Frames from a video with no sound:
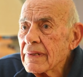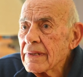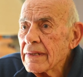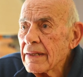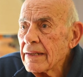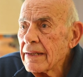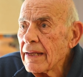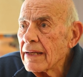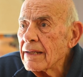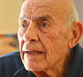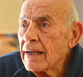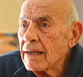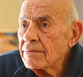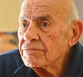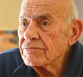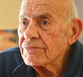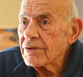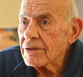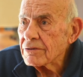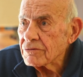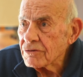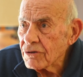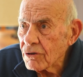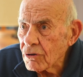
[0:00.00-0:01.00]
Yeah,
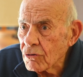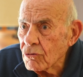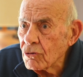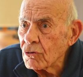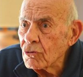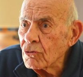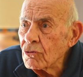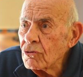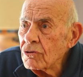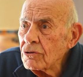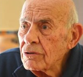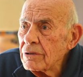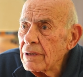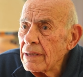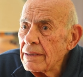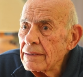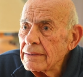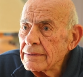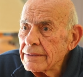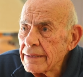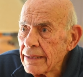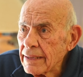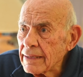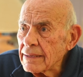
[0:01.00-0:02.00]
after the coup,
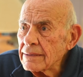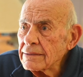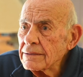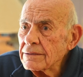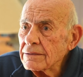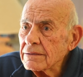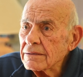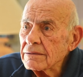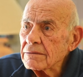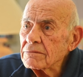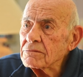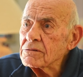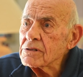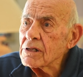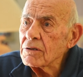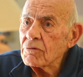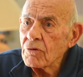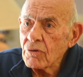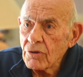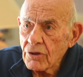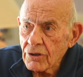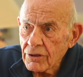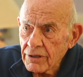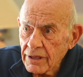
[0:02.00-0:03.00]
yes, we
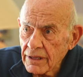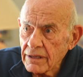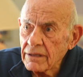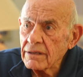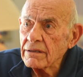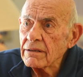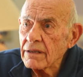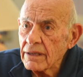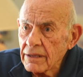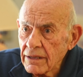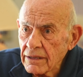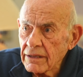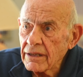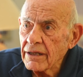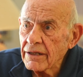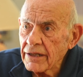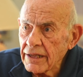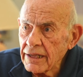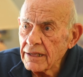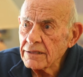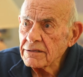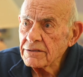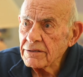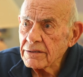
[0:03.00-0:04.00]
were in
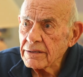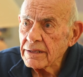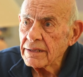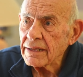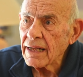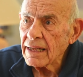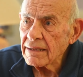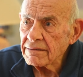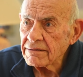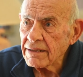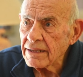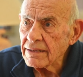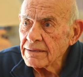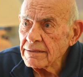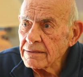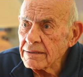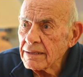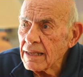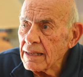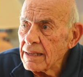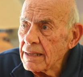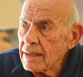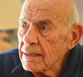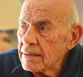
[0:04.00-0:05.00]
Greece, in Athens,
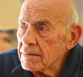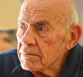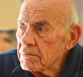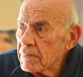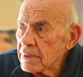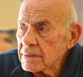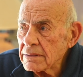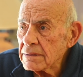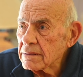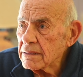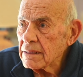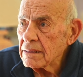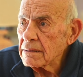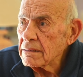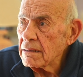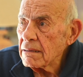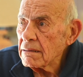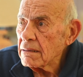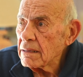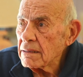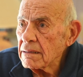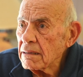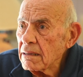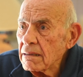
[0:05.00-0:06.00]
but
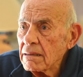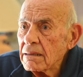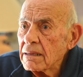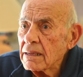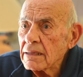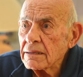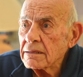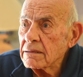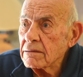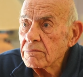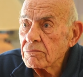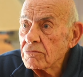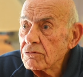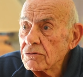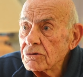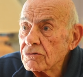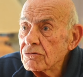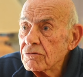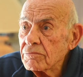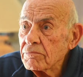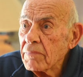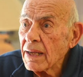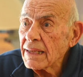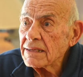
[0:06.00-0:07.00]
it
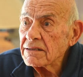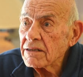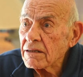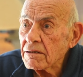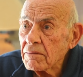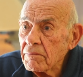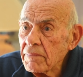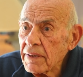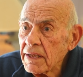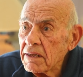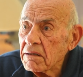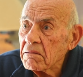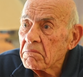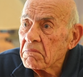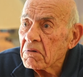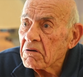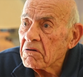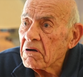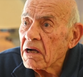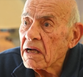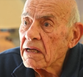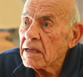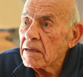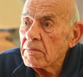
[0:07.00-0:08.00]
wouldn't bother me
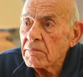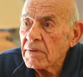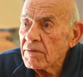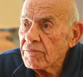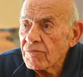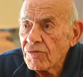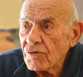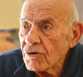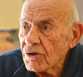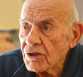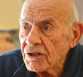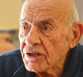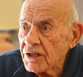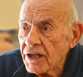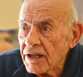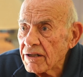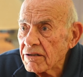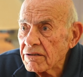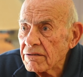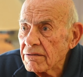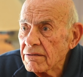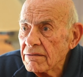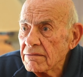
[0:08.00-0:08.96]
because I am a foreigner,